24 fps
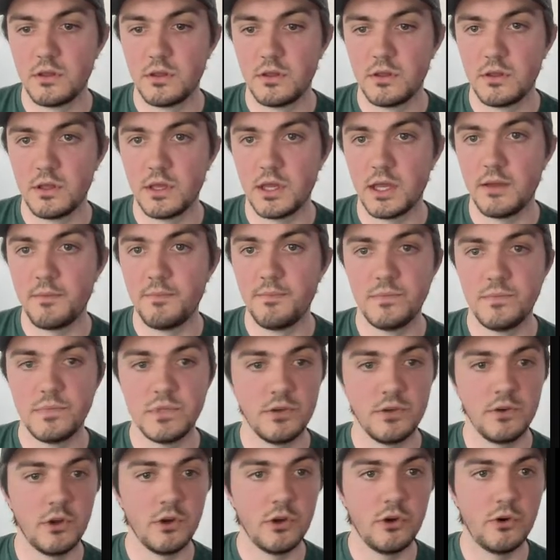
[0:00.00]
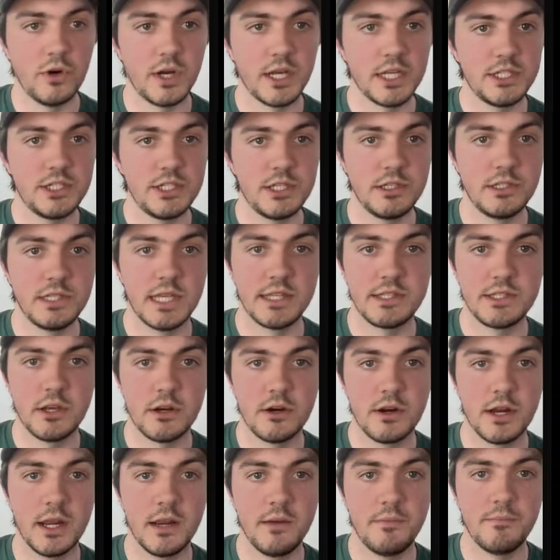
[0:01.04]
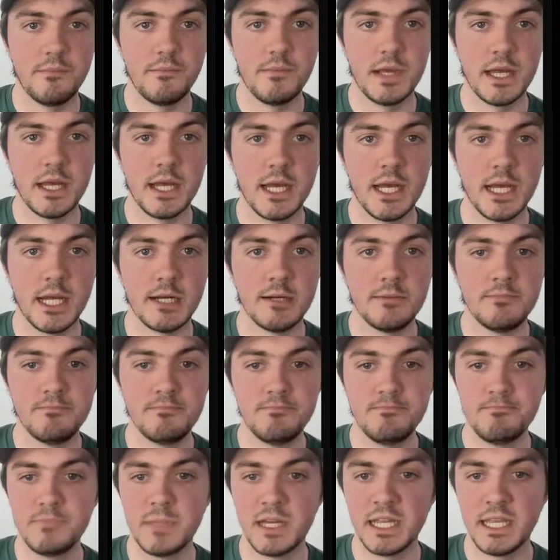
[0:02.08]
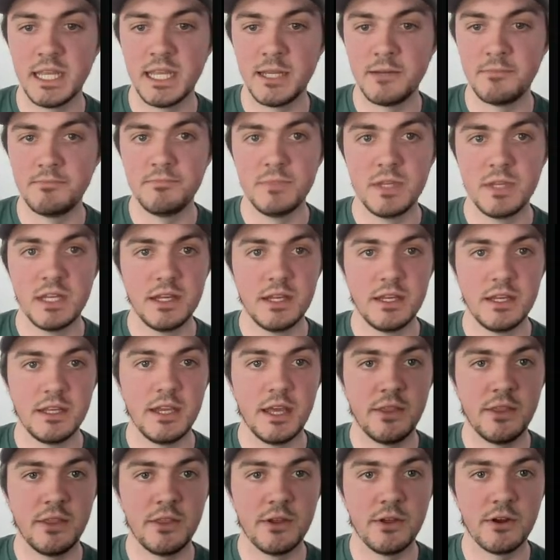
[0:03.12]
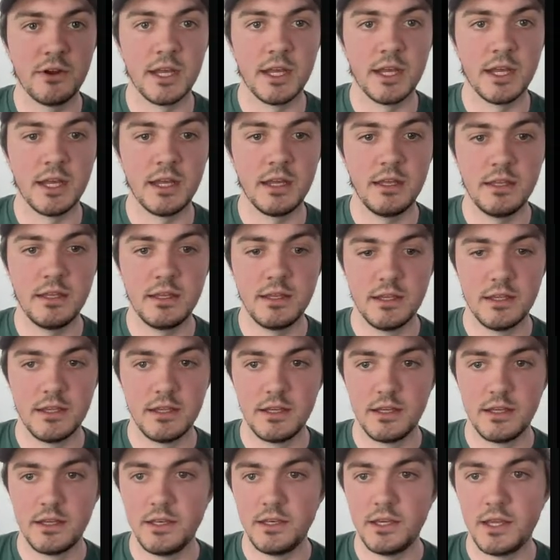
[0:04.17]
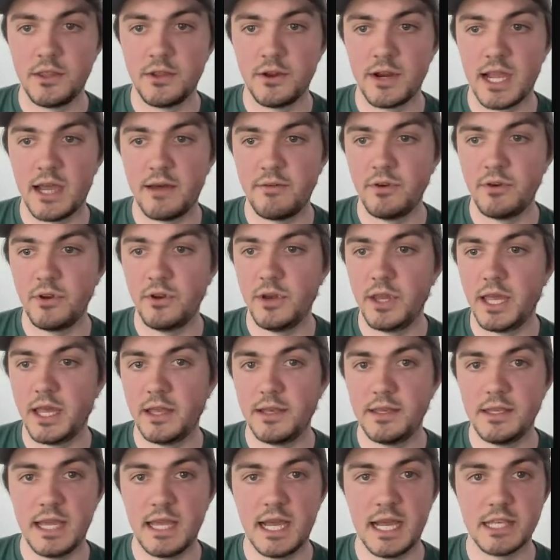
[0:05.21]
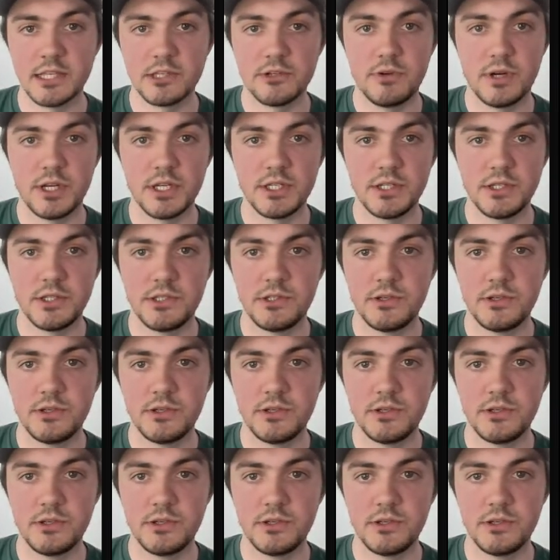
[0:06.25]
Okay, so no questions. That's all right. Again, another avenue to ask questions.